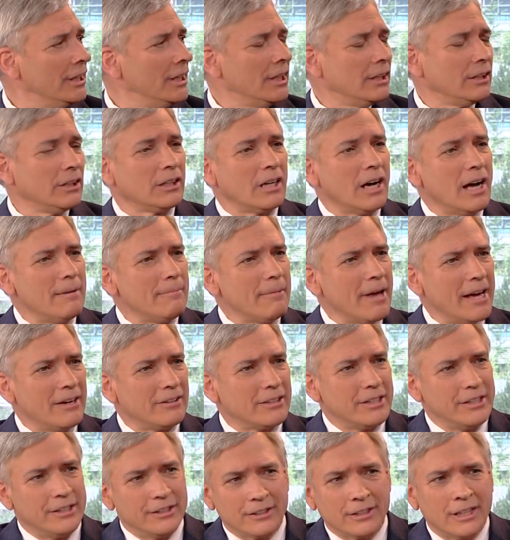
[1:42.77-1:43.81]
Look, I'm out
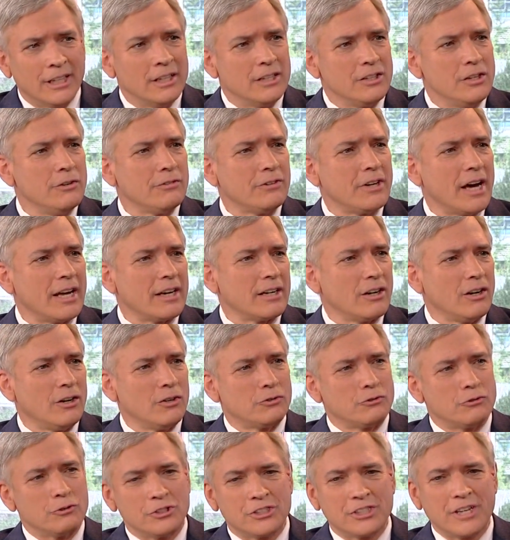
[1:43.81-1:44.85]
here. You've got to go
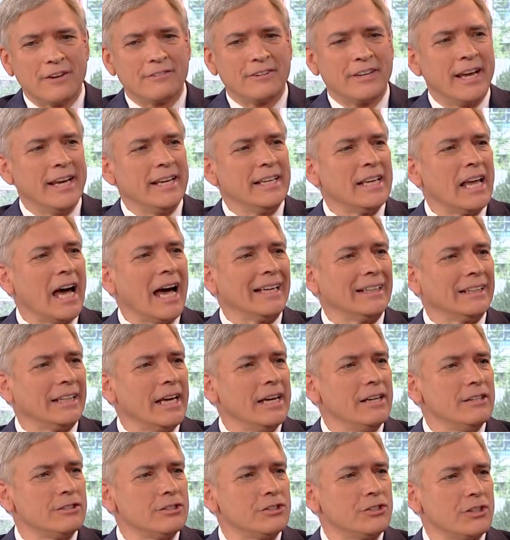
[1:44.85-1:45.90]
through 7, 8, 9
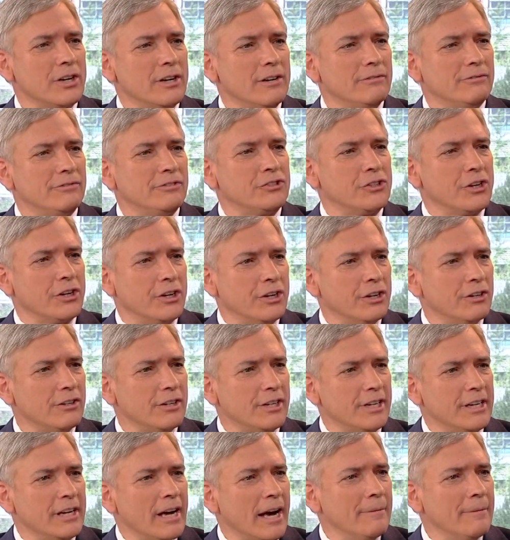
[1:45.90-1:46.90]
layers of security.